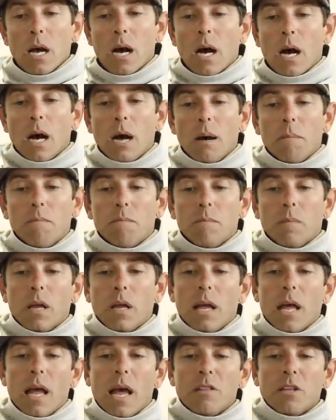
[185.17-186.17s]

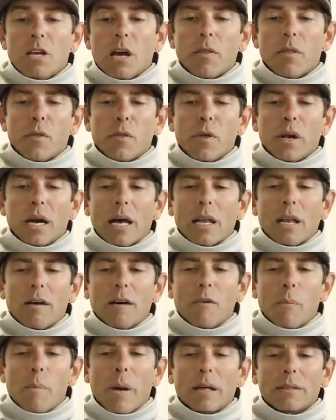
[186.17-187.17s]
And the other thing I
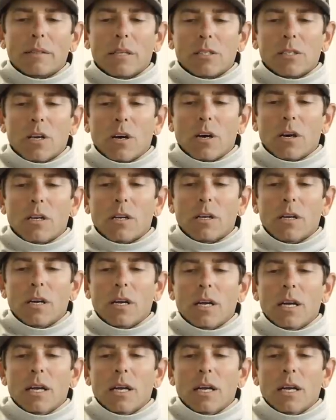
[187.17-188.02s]
love about this hook